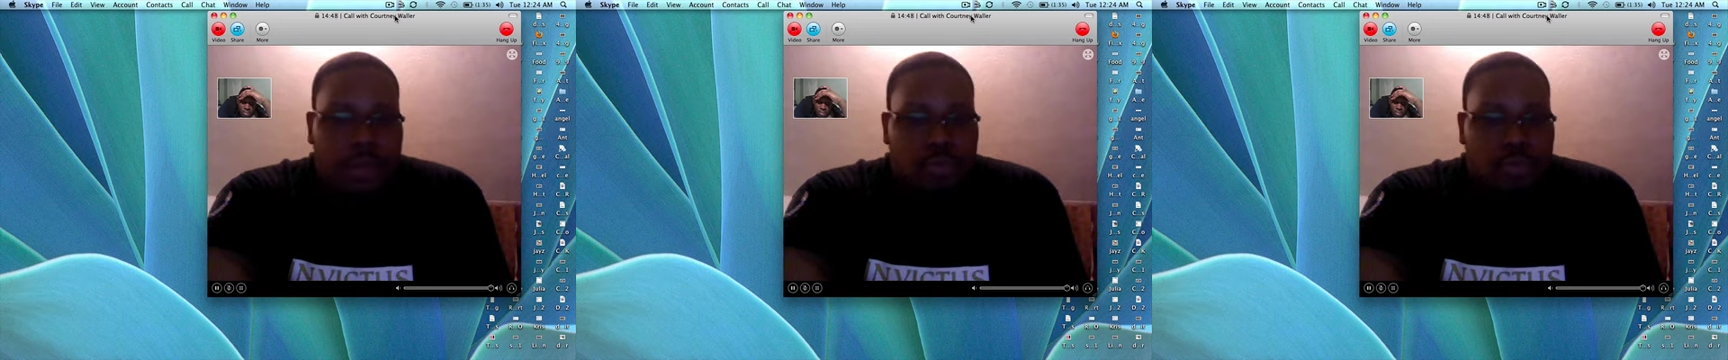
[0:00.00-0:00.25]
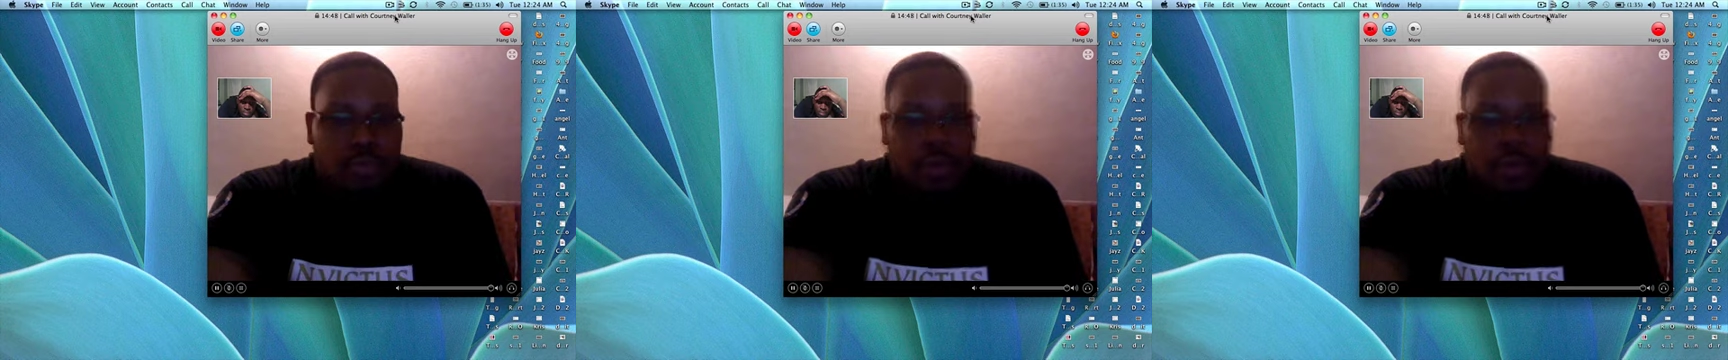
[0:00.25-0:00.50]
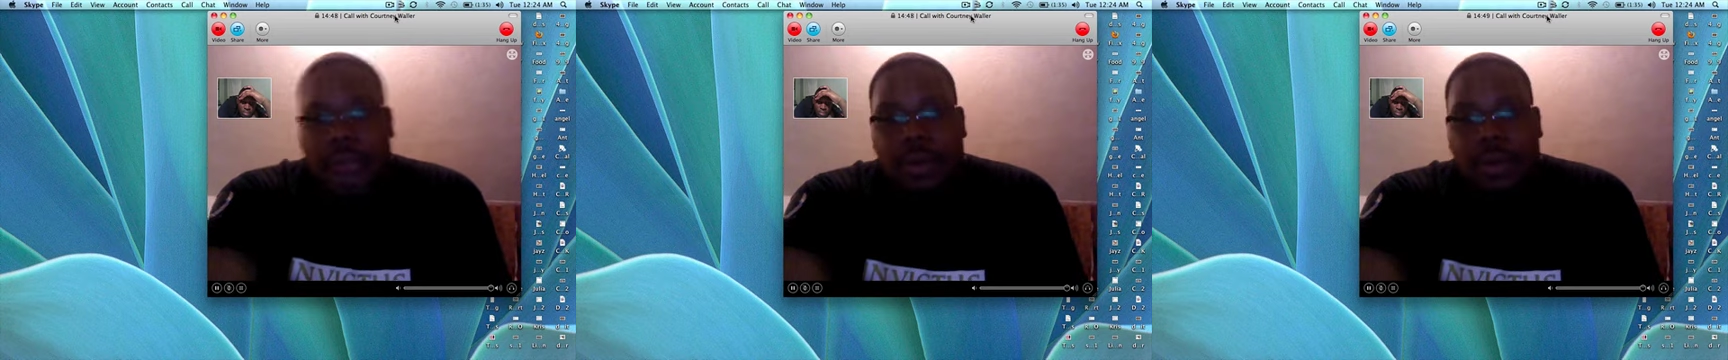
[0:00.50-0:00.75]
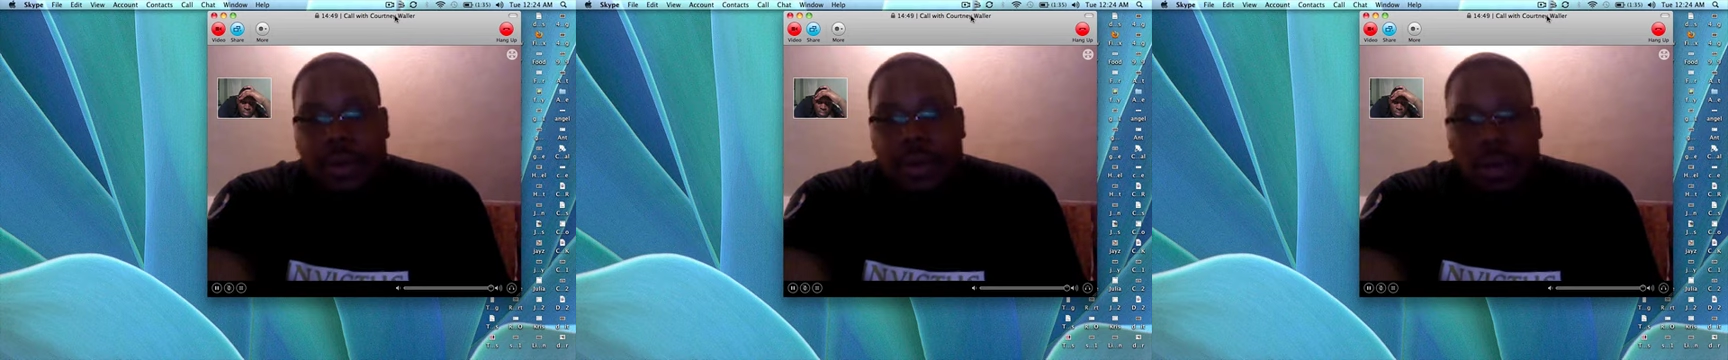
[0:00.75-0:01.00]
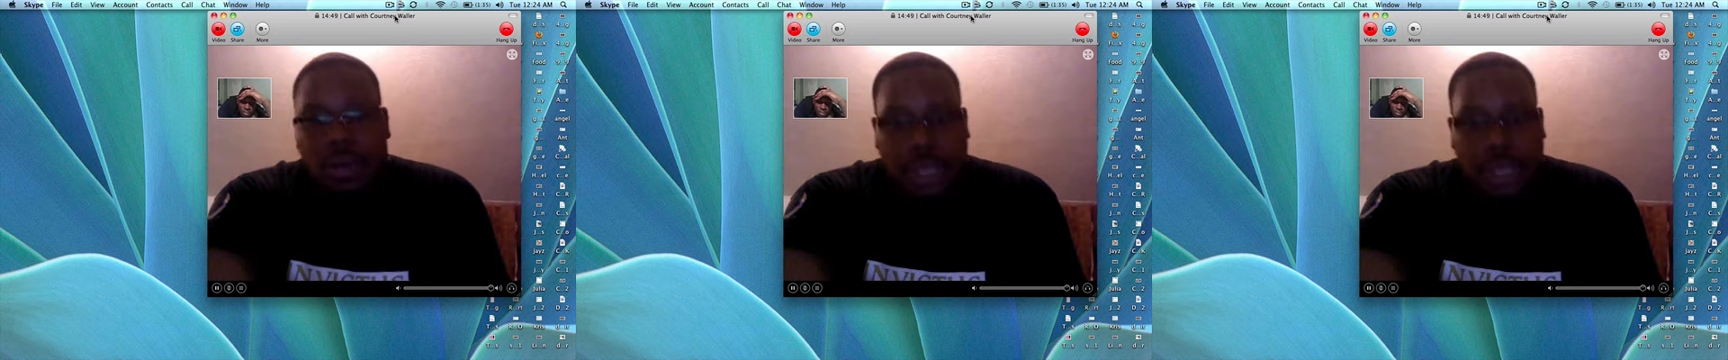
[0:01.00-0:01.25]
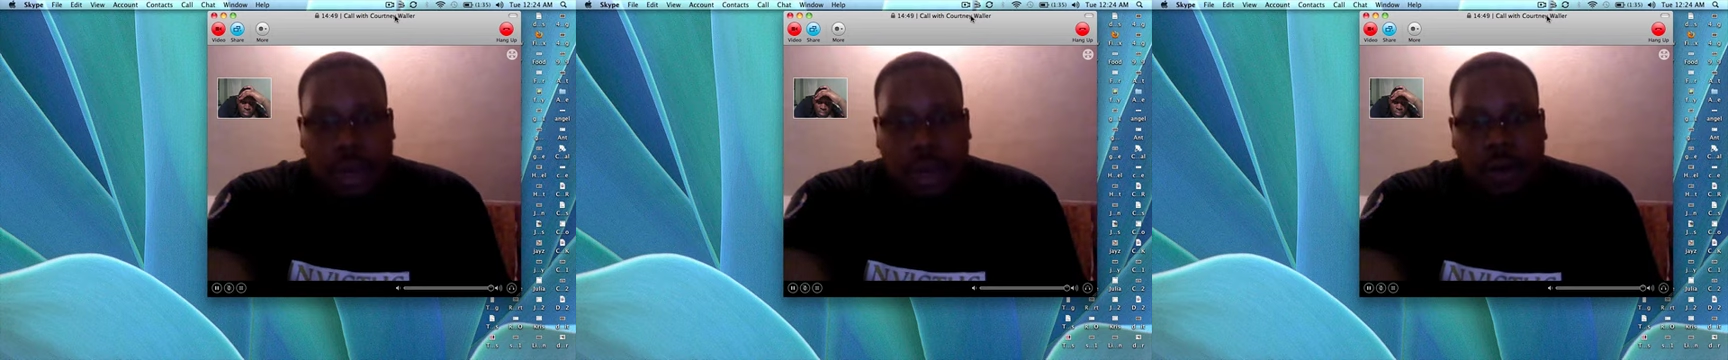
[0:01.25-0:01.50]
Rabbit or
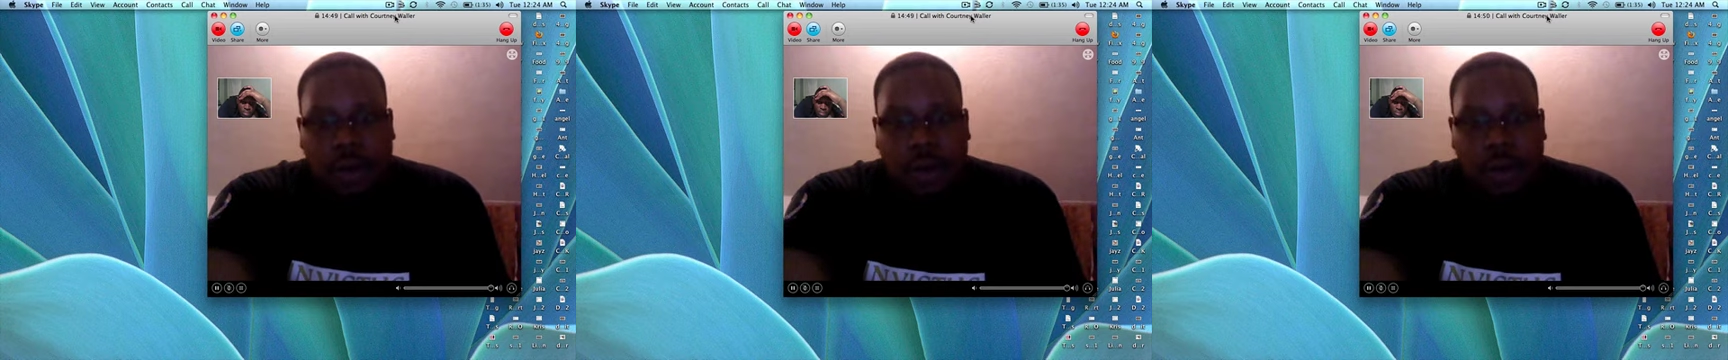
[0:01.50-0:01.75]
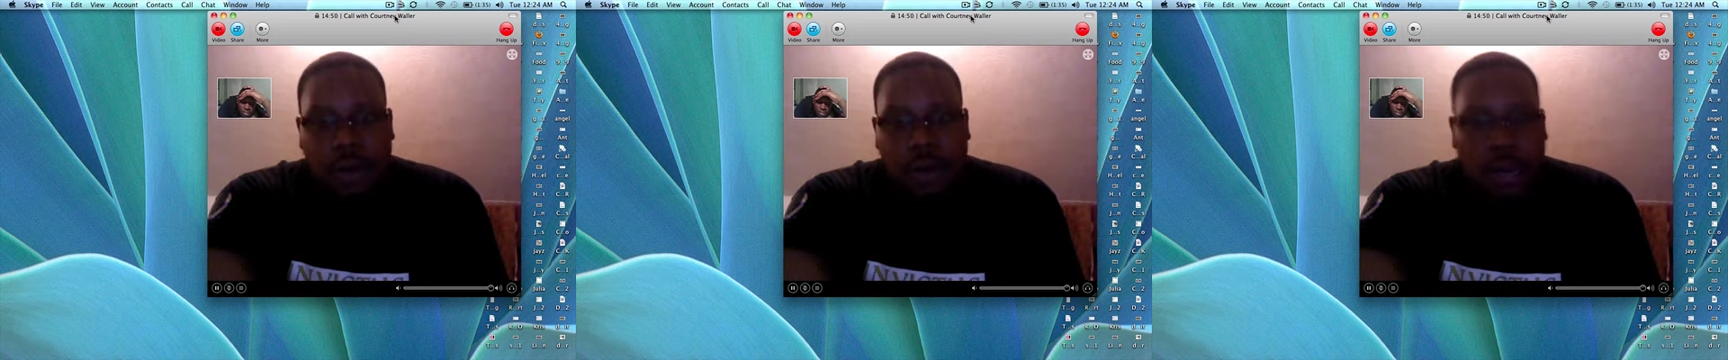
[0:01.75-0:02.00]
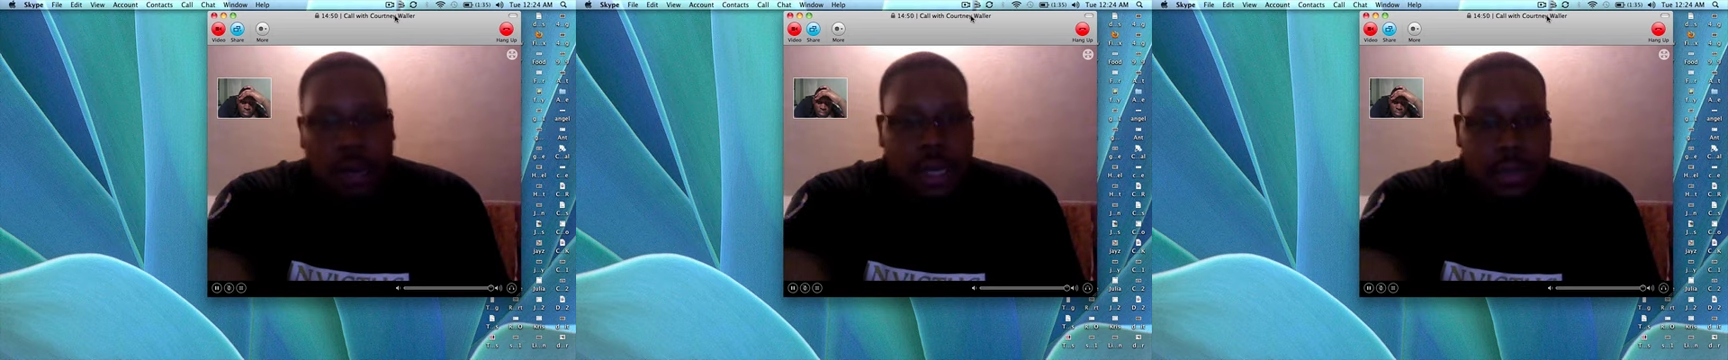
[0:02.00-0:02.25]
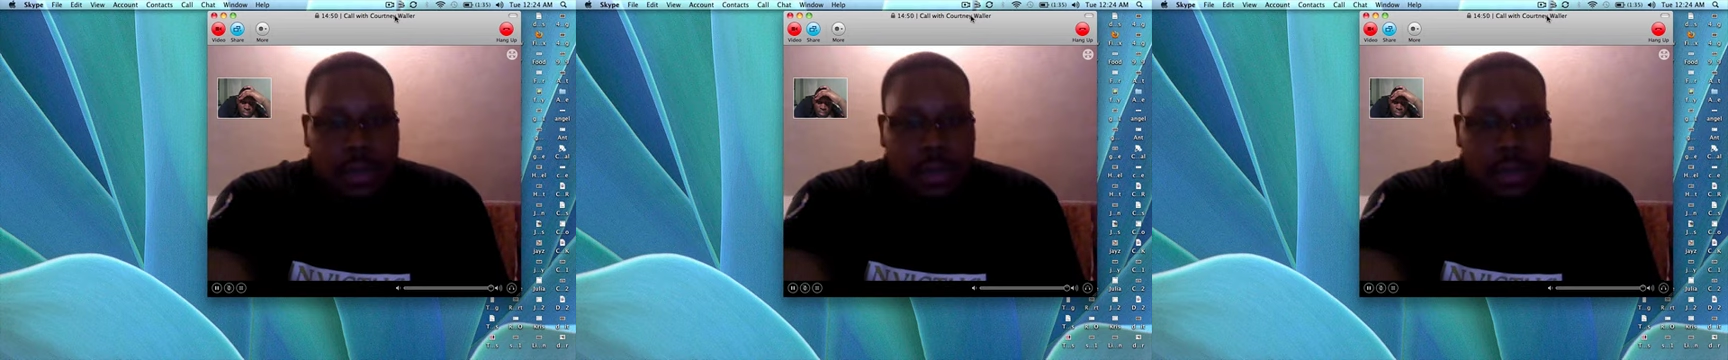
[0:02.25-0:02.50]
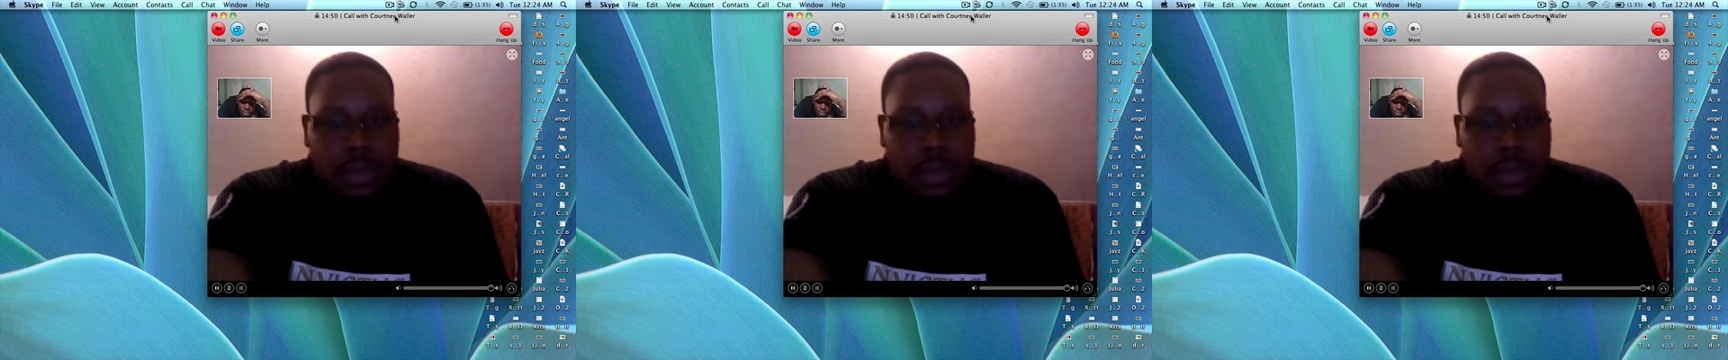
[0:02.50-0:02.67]
Shark for uh, Windups.